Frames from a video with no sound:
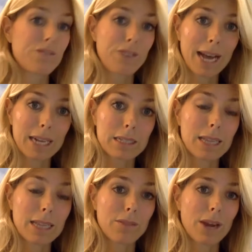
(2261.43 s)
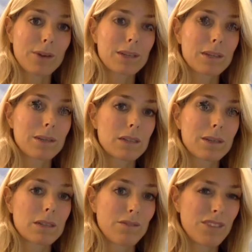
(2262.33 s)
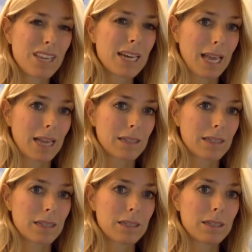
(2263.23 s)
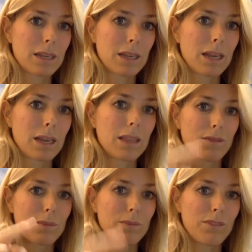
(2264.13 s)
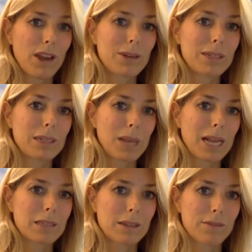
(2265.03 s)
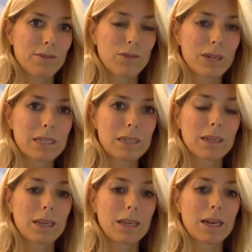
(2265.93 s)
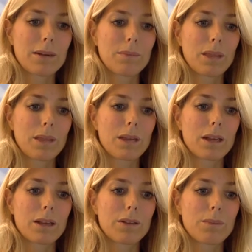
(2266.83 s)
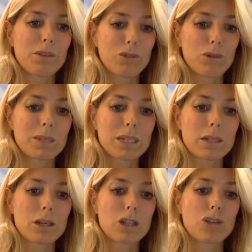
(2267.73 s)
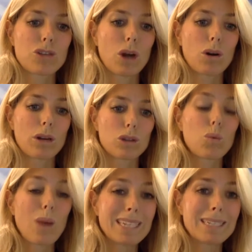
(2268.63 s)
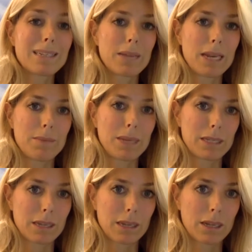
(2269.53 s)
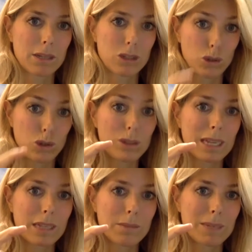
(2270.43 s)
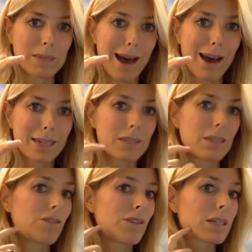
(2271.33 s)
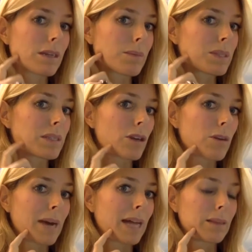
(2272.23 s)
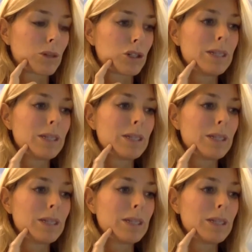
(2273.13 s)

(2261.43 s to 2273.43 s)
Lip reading: In fact, in the very severe cases, in the very deep cases, I've recently performed the surgery on a 20 millimeter, so 2 centimeter height defect in the posterior mandible.